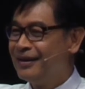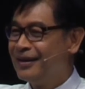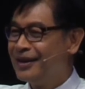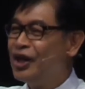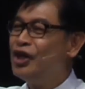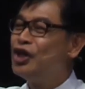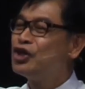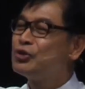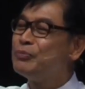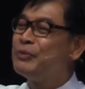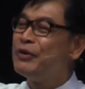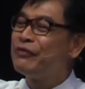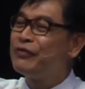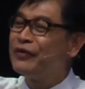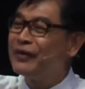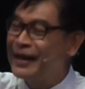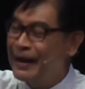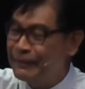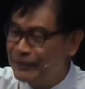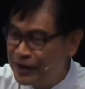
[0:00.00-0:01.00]
He needs to be
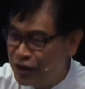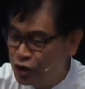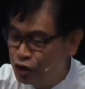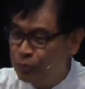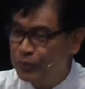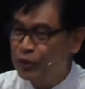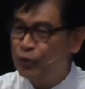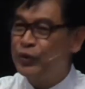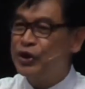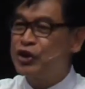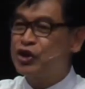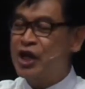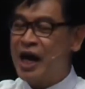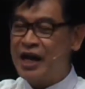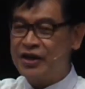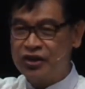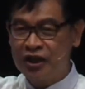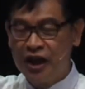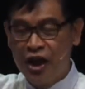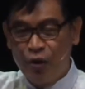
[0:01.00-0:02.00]
filled up. He needs to be
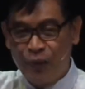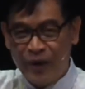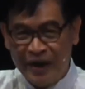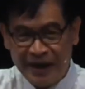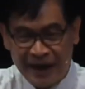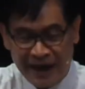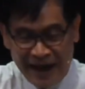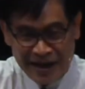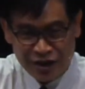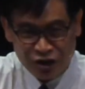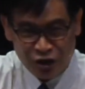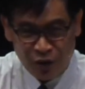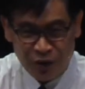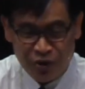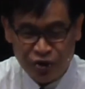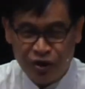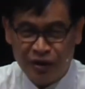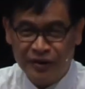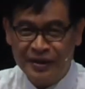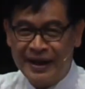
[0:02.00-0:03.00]
recharged. When he lies
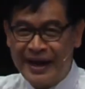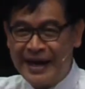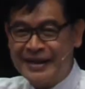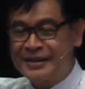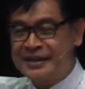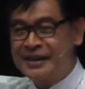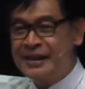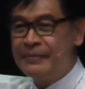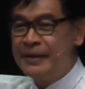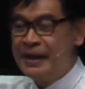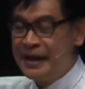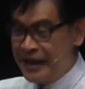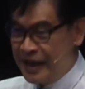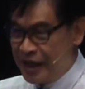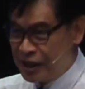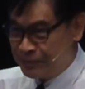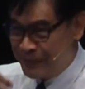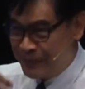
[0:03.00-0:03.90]
horizontal and sleep, he's